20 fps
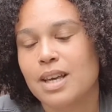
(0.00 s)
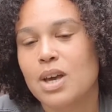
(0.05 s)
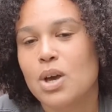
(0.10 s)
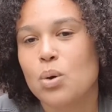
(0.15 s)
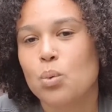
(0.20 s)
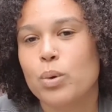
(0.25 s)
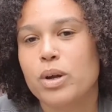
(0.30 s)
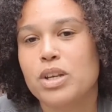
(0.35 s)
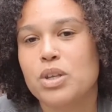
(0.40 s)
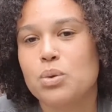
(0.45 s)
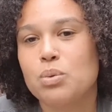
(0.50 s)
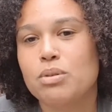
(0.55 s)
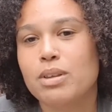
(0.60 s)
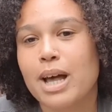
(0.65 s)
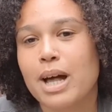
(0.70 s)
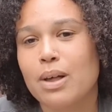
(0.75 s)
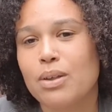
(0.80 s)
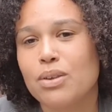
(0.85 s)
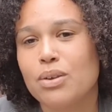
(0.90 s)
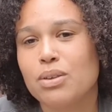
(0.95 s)
When you
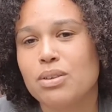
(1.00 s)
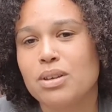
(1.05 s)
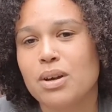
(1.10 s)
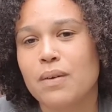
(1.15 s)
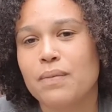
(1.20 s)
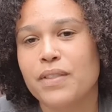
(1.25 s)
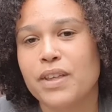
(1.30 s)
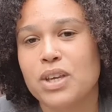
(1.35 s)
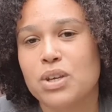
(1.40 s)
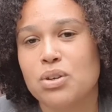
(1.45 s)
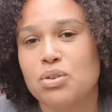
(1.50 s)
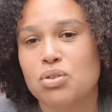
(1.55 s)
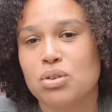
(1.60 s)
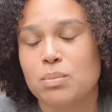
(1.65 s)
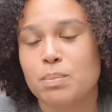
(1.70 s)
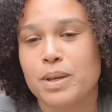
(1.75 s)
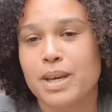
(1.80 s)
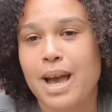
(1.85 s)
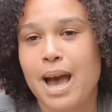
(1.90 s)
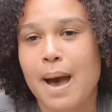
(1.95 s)
tell yourself that you should
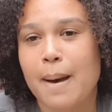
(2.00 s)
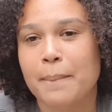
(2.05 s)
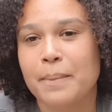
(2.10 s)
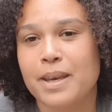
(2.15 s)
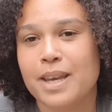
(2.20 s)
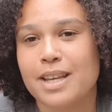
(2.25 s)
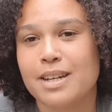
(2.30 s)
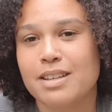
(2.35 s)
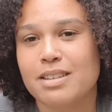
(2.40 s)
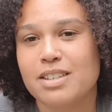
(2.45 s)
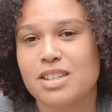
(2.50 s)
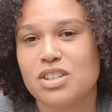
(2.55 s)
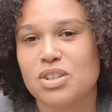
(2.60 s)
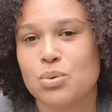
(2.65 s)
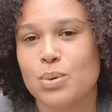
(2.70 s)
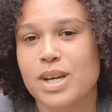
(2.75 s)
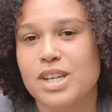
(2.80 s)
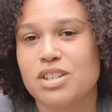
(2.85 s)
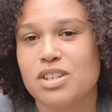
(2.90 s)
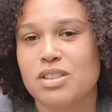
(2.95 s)
be happy in a
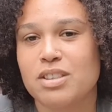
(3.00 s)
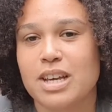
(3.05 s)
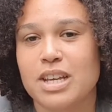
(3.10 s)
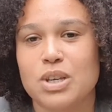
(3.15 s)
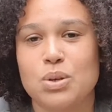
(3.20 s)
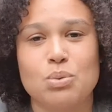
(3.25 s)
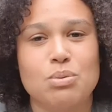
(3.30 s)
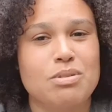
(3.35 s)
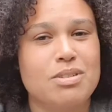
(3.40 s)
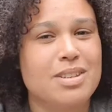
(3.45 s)
situation that you